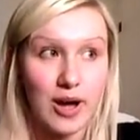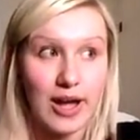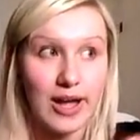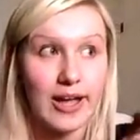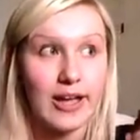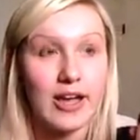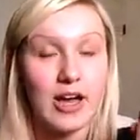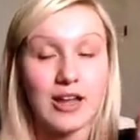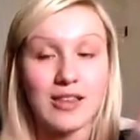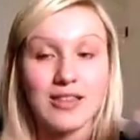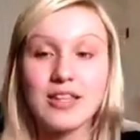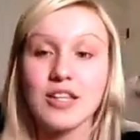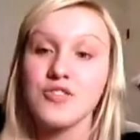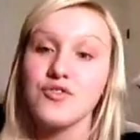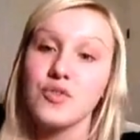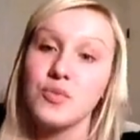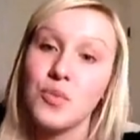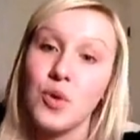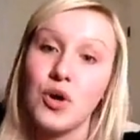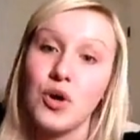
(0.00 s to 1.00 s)
I got
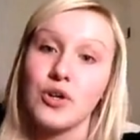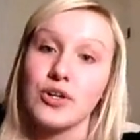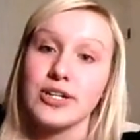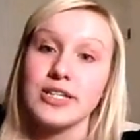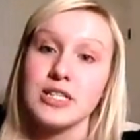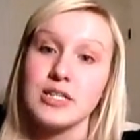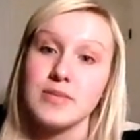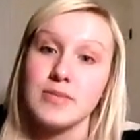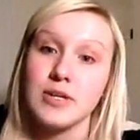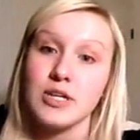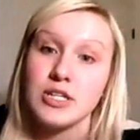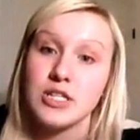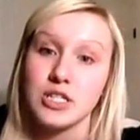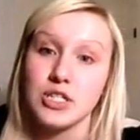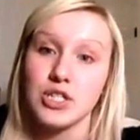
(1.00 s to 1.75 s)
this from Walgreens because